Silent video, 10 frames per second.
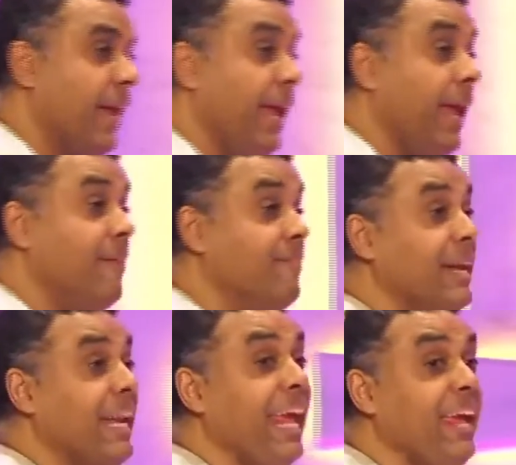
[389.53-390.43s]

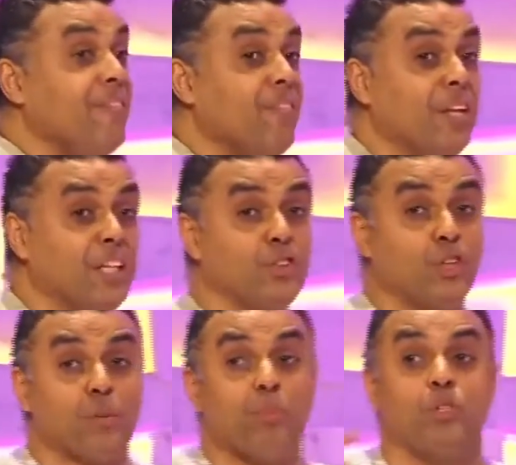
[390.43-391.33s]
Even evil is not
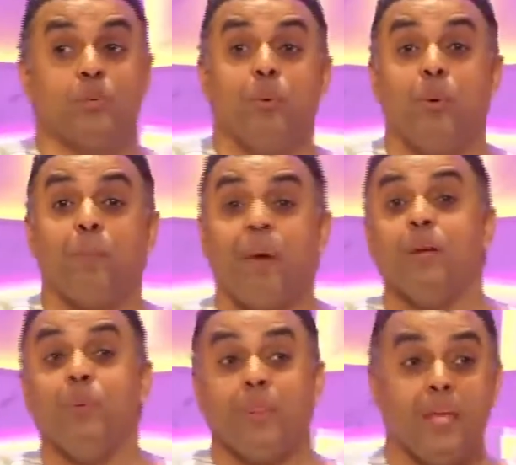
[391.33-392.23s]
supposed to be repaid
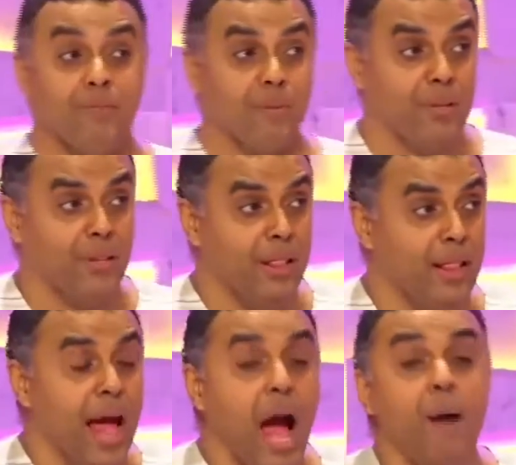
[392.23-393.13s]
with evil.
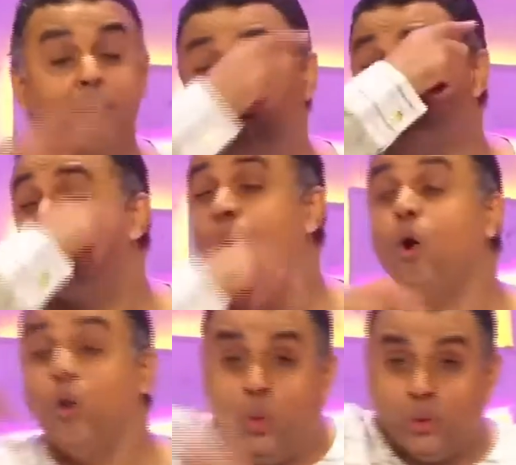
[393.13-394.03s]
How much more
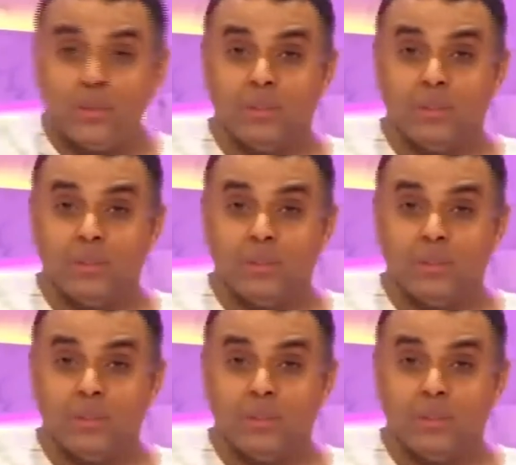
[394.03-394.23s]
good?